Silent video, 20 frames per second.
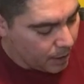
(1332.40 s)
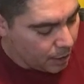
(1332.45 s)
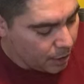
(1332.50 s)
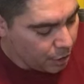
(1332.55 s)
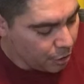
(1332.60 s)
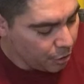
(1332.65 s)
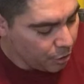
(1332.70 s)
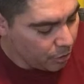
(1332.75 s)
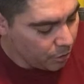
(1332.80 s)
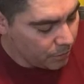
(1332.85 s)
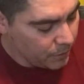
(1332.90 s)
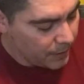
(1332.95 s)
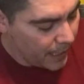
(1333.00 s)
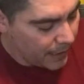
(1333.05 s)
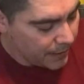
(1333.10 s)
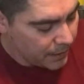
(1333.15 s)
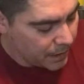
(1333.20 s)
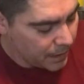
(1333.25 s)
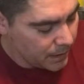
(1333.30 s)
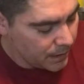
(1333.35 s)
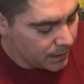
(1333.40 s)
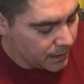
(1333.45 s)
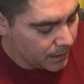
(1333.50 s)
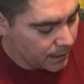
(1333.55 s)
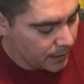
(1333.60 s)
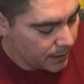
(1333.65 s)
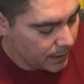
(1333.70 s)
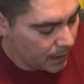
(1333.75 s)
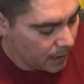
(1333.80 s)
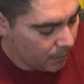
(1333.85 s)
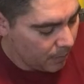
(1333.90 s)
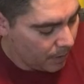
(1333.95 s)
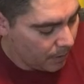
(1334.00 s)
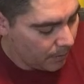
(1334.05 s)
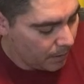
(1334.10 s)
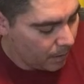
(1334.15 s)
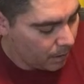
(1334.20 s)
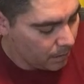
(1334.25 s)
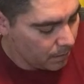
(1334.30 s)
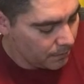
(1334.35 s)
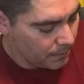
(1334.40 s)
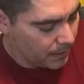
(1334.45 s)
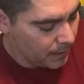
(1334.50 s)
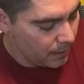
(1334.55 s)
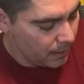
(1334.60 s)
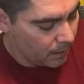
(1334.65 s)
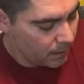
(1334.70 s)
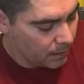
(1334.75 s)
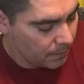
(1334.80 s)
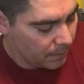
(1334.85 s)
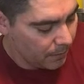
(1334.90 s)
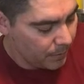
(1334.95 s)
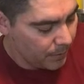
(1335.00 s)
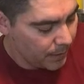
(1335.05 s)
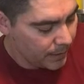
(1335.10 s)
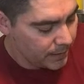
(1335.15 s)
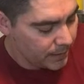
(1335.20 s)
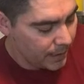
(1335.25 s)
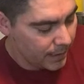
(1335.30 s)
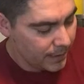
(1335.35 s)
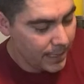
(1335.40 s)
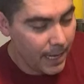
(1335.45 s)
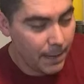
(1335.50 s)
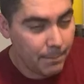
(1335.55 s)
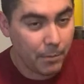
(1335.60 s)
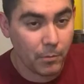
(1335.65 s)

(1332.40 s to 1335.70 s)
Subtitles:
glue dashes and I'll probably hold them in place like that.